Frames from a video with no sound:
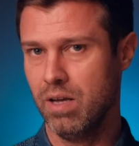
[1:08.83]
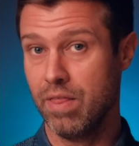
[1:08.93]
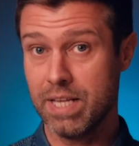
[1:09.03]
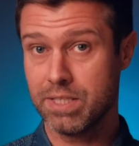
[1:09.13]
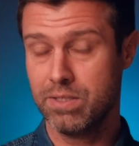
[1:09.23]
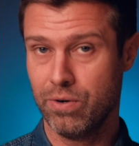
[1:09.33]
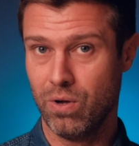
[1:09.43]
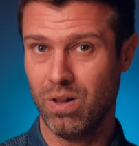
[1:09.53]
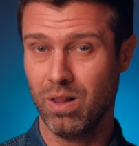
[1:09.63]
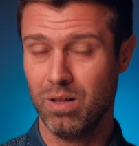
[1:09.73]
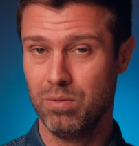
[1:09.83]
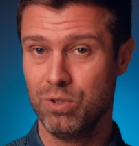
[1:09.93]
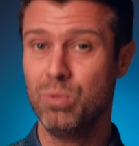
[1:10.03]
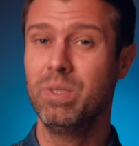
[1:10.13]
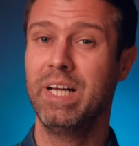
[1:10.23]
And that's not all.
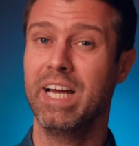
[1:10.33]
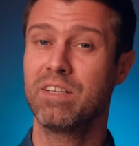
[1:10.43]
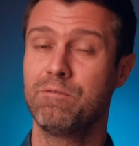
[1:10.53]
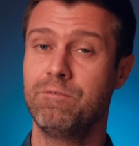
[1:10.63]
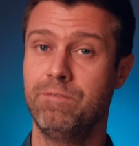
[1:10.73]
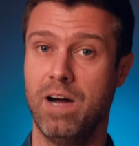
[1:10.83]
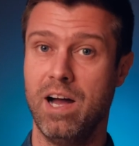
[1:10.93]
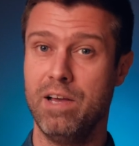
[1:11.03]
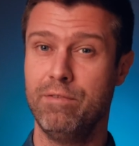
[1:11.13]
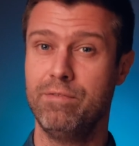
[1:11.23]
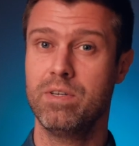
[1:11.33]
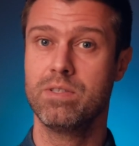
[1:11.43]
You will get 5